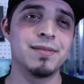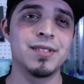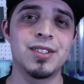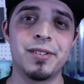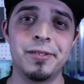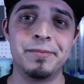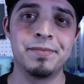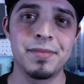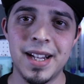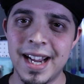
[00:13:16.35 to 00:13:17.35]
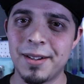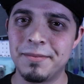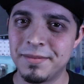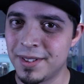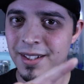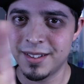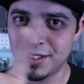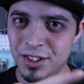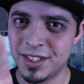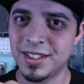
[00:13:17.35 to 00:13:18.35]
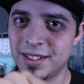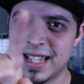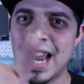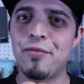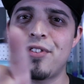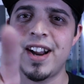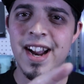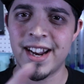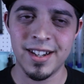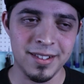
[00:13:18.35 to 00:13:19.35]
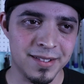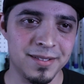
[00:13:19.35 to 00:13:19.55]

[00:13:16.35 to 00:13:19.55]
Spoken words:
So, yeah, just FYI.